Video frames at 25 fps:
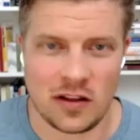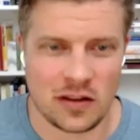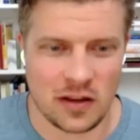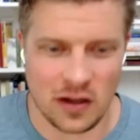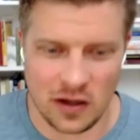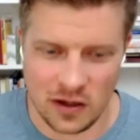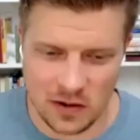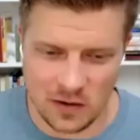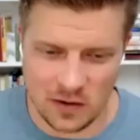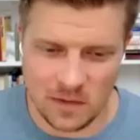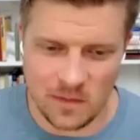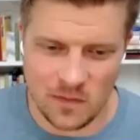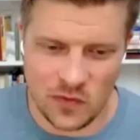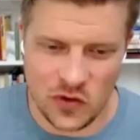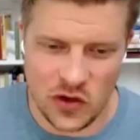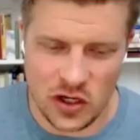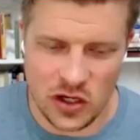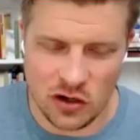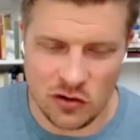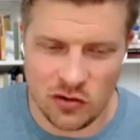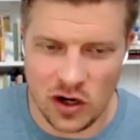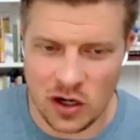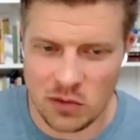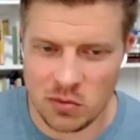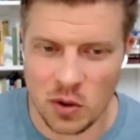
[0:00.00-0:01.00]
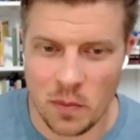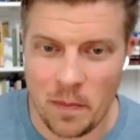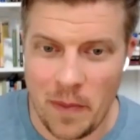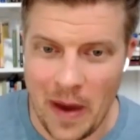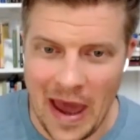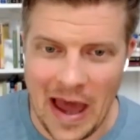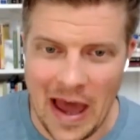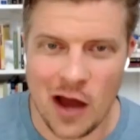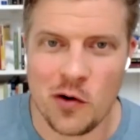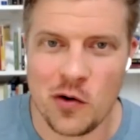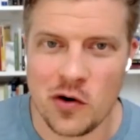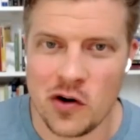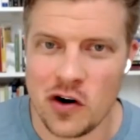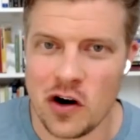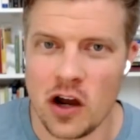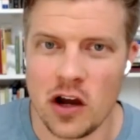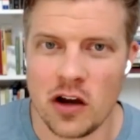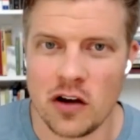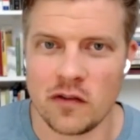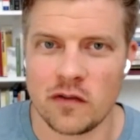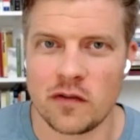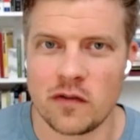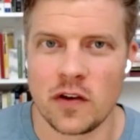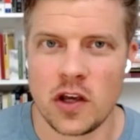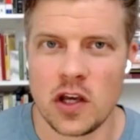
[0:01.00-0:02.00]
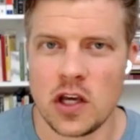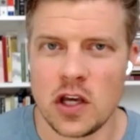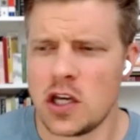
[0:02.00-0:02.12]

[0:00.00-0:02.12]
the incredible power of